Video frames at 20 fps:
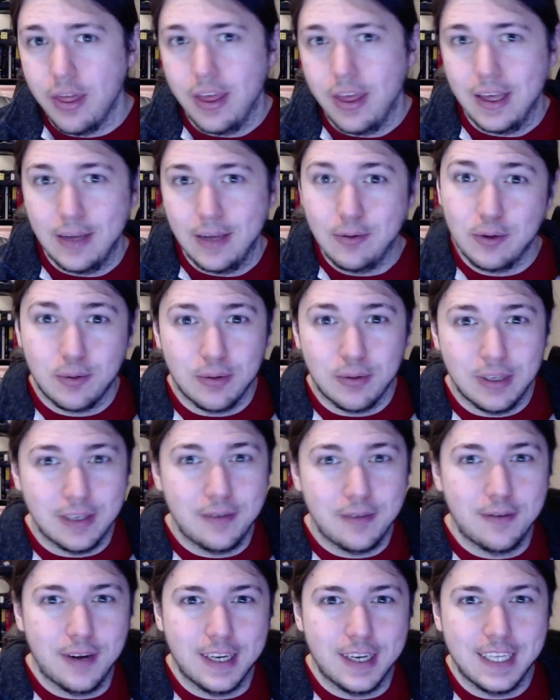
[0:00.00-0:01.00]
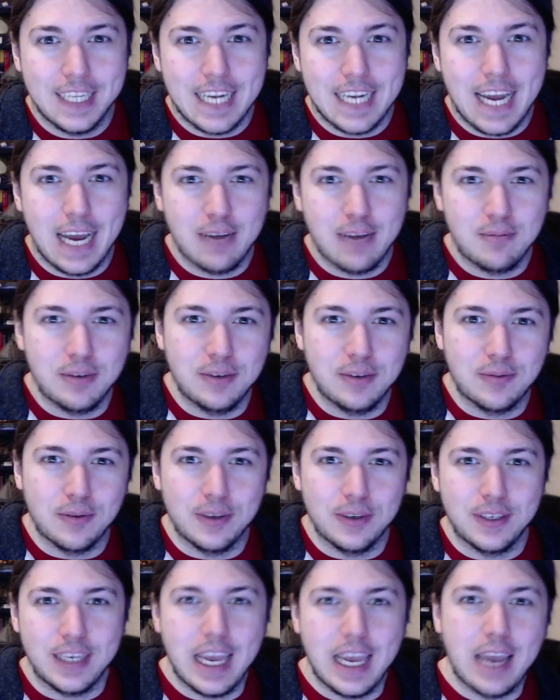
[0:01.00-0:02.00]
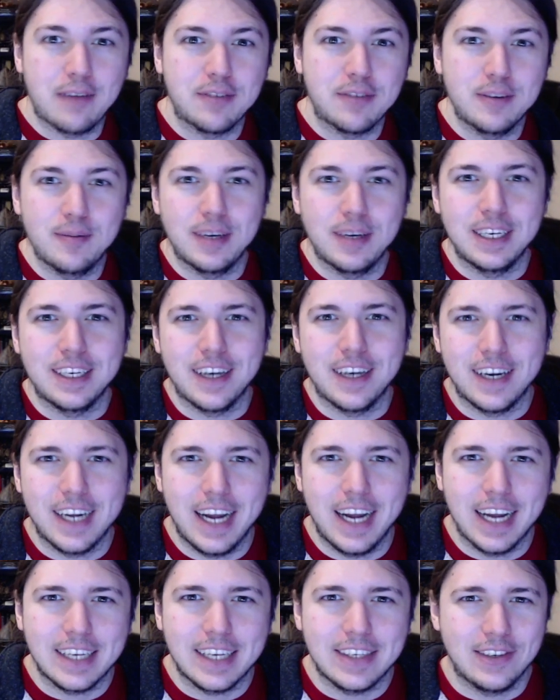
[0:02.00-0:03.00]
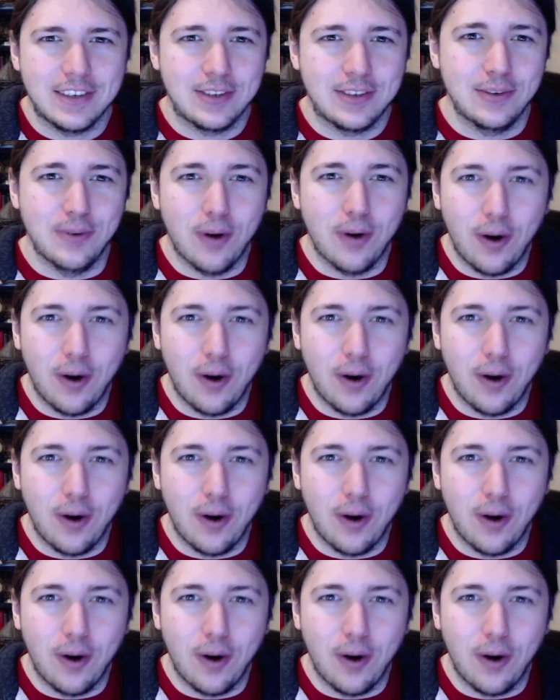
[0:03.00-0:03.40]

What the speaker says: thing that was really funny that happened was everybody got access to